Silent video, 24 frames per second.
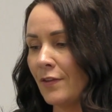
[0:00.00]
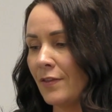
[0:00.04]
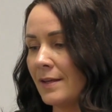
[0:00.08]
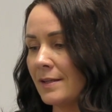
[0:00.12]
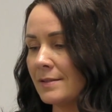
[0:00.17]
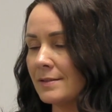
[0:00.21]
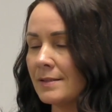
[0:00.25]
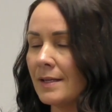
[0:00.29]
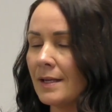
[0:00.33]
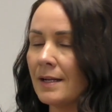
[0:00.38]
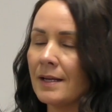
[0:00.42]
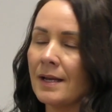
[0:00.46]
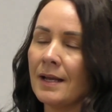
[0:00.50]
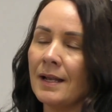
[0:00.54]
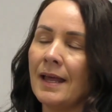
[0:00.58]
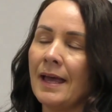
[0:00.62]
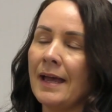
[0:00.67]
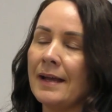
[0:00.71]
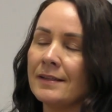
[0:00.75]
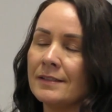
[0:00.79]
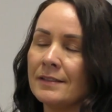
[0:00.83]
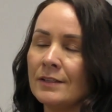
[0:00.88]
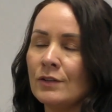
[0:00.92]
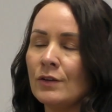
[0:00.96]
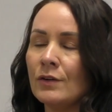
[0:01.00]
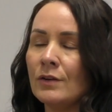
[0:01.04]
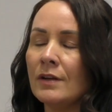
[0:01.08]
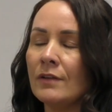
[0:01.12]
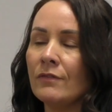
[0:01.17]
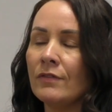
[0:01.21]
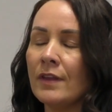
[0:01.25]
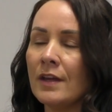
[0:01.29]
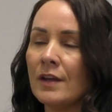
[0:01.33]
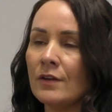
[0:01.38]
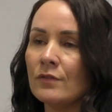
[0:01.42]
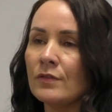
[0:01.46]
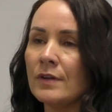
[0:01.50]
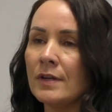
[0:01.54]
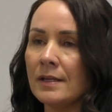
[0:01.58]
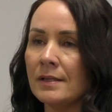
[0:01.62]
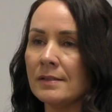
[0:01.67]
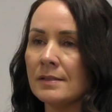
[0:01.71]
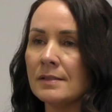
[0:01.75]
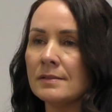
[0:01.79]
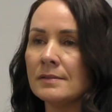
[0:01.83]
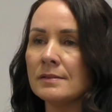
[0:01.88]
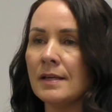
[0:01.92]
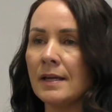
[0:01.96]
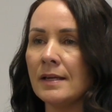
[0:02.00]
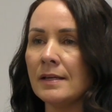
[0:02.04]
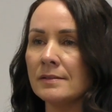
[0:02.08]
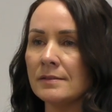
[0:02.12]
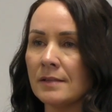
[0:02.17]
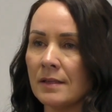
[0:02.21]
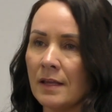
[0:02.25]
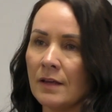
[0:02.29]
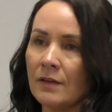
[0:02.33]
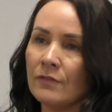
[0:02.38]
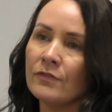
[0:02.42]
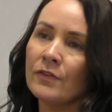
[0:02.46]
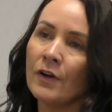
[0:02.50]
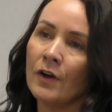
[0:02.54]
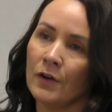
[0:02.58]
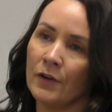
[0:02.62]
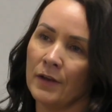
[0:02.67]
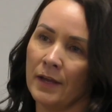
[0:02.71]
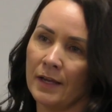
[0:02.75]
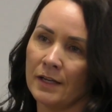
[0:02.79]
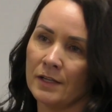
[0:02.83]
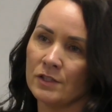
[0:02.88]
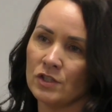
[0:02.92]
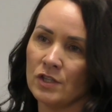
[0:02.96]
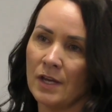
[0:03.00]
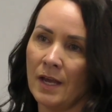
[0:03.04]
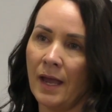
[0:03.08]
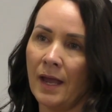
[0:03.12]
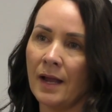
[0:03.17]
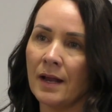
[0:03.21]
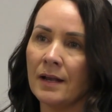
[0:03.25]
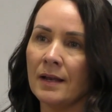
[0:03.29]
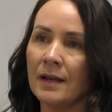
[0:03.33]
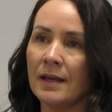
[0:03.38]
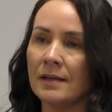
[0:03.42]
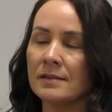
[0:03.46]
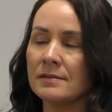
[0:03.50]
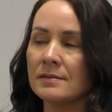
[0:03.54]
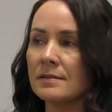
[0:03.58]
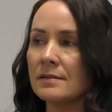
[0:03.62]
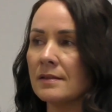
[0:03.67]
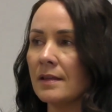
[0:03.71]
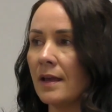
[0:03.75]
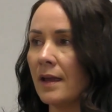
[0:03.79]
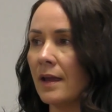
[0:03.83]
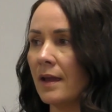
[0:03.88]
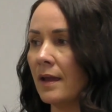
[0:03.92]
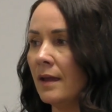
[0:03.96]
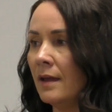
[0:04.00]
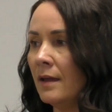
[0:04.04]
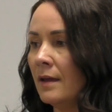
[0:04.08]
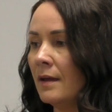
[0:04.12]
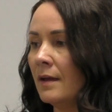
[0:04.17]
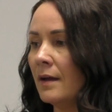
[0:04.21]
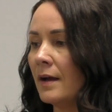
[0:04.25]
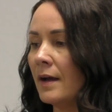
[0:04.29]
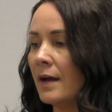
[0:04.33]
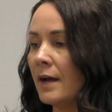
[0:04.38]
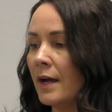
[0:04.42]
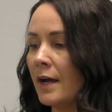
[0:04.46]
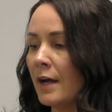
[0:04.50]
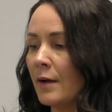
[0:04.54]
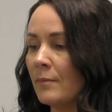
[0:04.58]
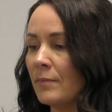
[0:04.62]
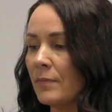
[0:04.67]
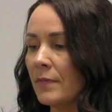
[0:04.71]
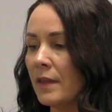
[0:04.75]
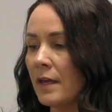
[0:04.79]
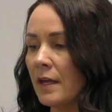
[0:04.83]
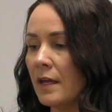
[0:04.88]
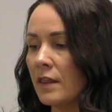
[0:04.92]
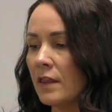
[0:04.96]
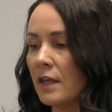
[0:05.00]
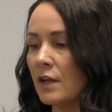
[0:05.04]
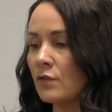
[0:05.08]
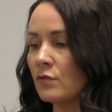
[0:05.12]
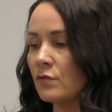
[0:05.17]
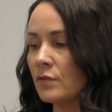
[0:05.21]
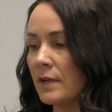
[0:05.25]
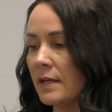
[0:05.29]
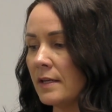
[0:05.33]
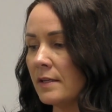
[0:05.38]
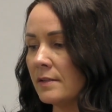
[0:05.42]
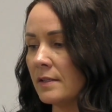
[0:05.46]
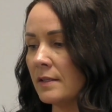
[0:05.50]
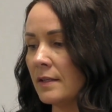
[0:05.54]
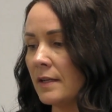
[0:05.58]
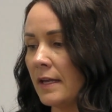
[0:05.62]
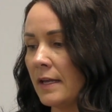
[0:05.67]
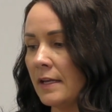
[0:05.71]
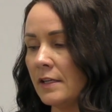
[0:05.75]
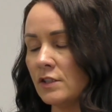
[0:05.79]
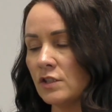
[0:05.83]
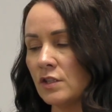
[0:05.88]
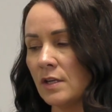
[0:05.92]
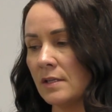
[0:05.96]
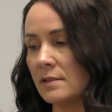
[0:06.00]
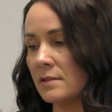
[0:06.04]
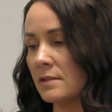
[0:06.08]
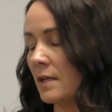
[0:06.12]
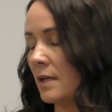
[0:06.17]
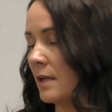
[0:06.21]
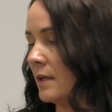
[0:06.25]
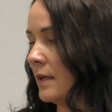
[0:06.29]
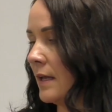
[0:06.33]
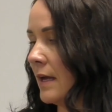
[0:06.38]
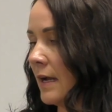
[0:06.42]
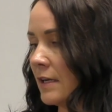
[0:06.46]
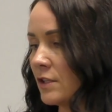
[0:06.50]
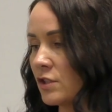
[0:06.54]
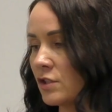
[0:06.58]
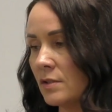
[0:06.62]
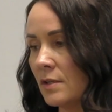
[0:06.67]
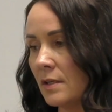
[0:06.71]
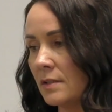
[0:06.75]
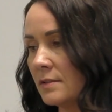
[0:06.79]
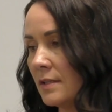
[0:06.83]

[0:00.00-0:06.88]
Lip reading: still collecting all of their reading data, their phonic checklists, their reading ages, their national